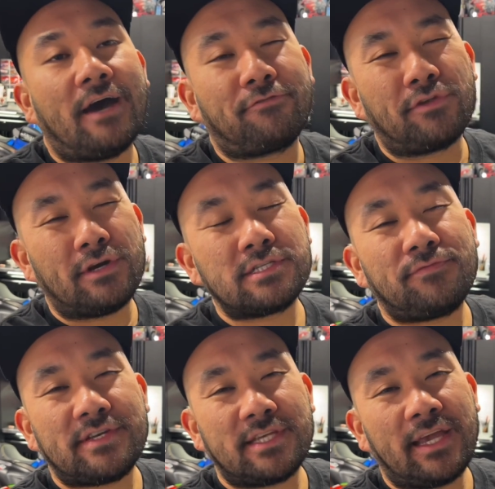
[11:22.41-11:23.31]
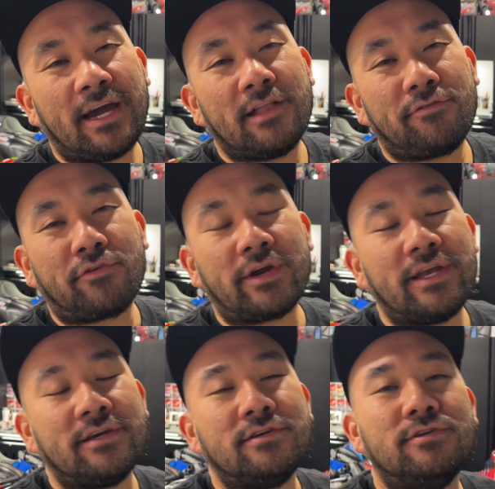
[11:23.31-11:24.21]
For those of us in
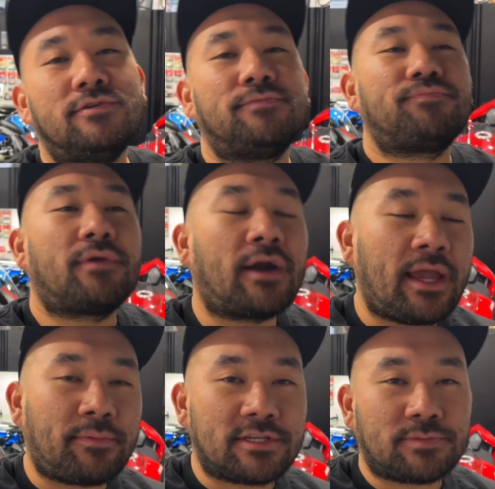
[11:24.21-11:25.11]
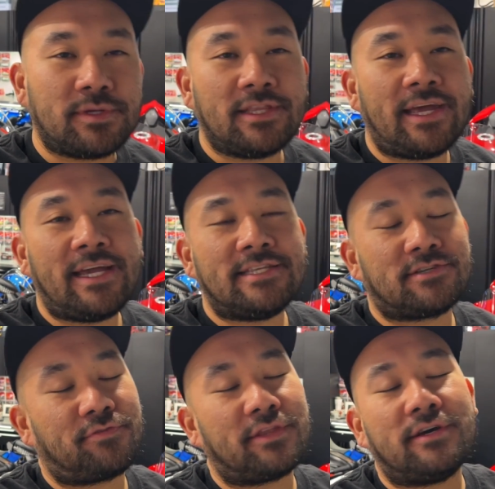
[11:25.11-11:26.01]
California who are able to split lanes,
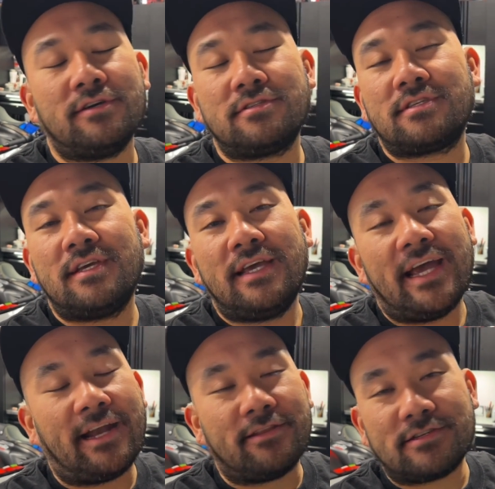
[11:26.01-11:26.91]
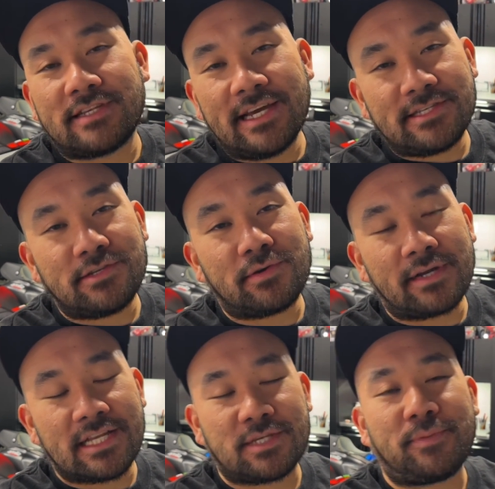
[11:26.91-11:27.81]
or for those in other states who are
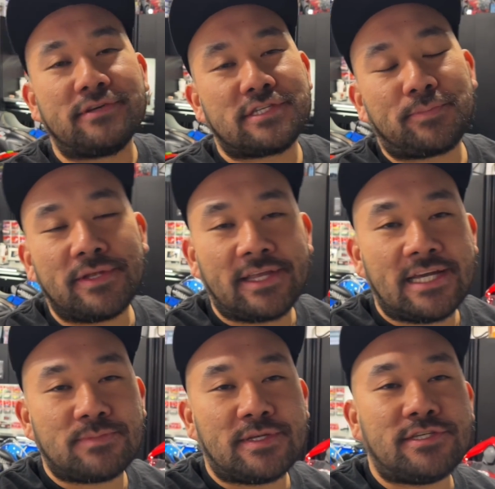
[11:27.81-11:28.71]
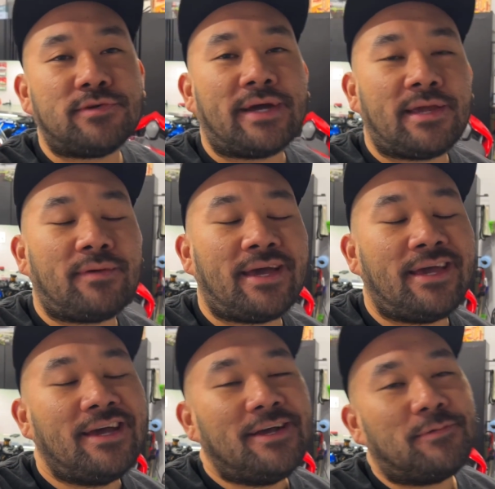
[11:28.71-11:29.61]
not supposed to split lanes but do
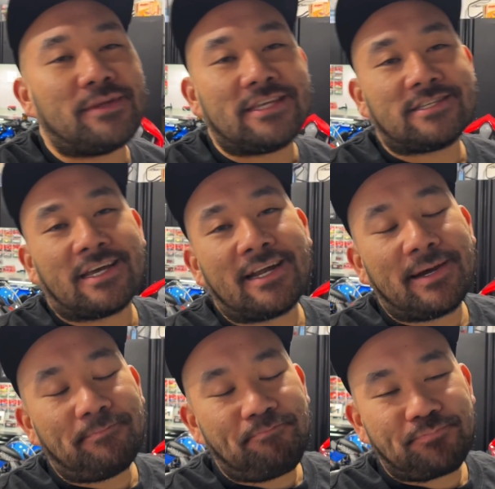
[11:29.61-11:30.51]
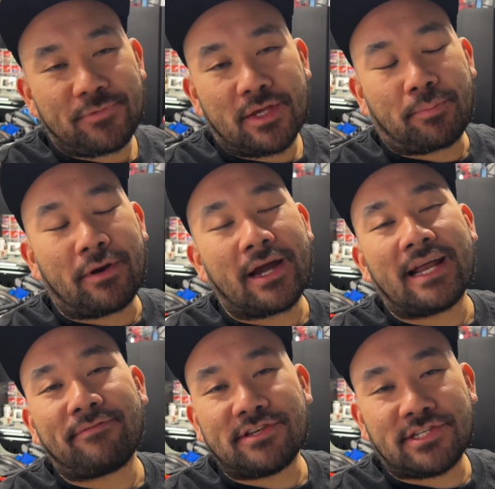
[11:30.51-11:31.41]
anyway, with this setup, you're probably going to
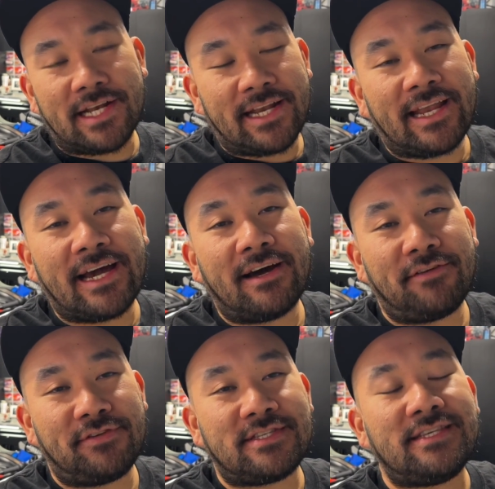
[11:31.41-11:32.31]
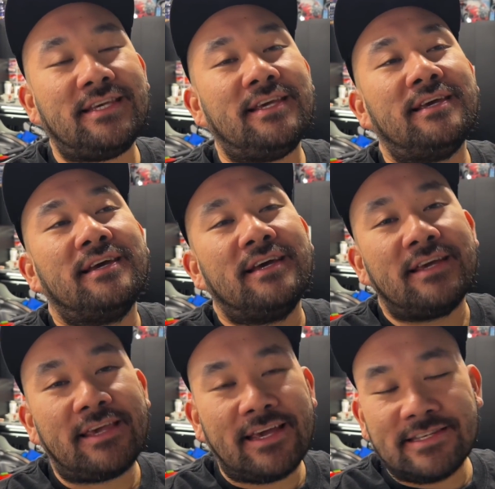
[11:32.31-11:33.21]
have to shut it down if you see
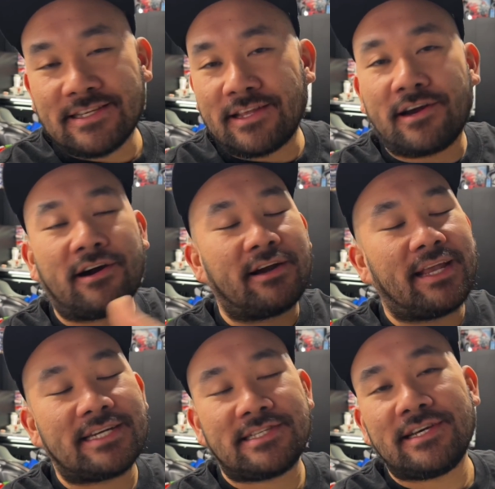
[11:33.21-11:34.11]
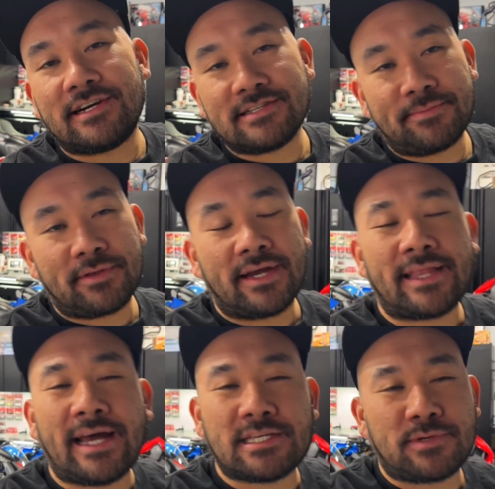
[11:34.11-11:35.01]
kids in the car next to you or something like
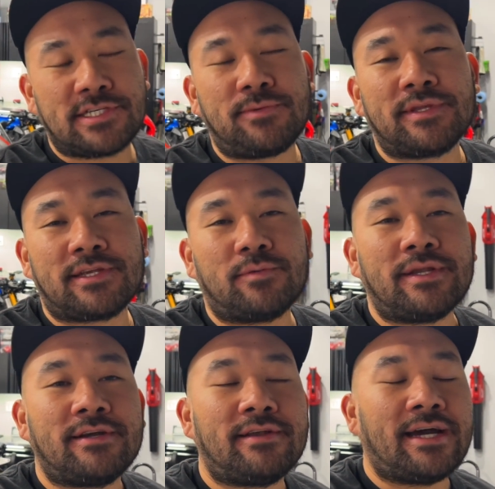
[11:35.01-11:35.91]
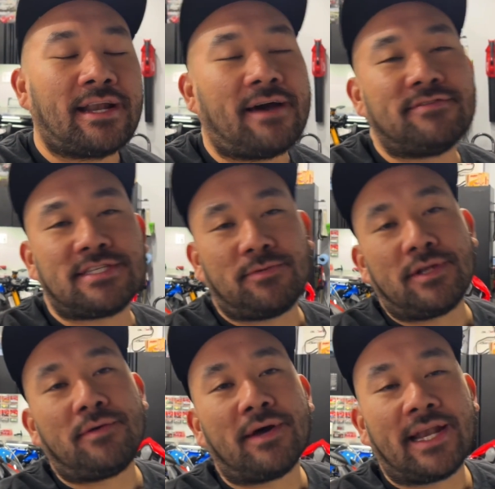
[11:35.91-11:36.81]
that, especially with their window down. Obviously, we
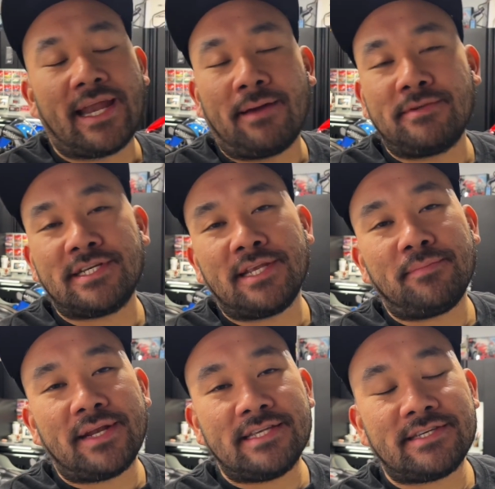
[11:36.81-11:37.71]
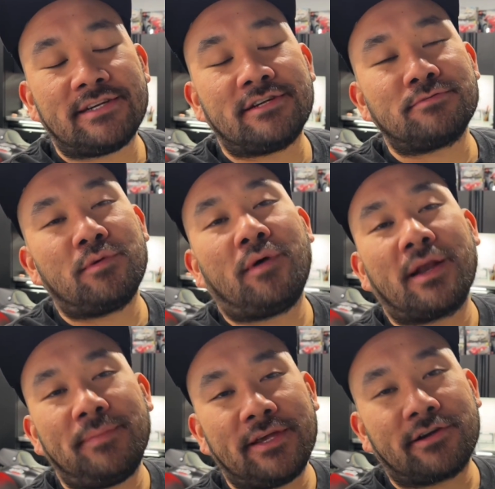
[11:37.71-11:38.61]
don't want to damage anybody's ears. We want
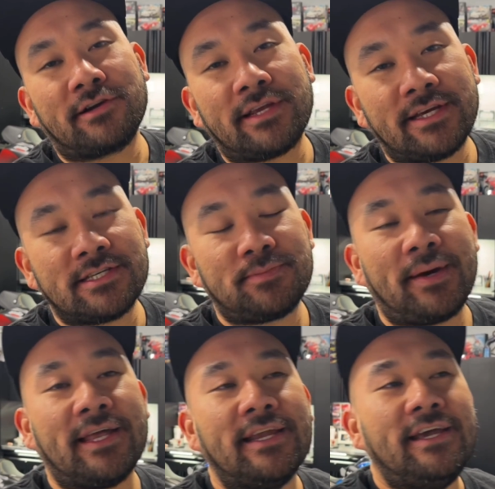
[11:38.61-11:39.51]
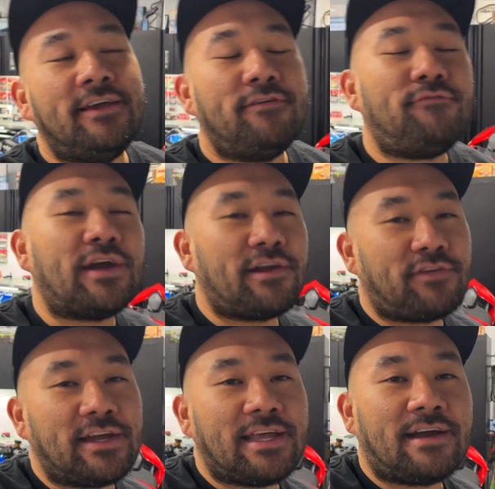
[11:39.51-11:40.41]
to be courteous, but very,
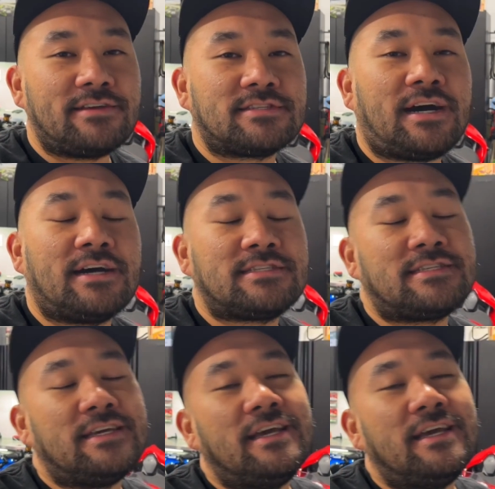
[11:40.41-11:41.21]
very loud exhaust.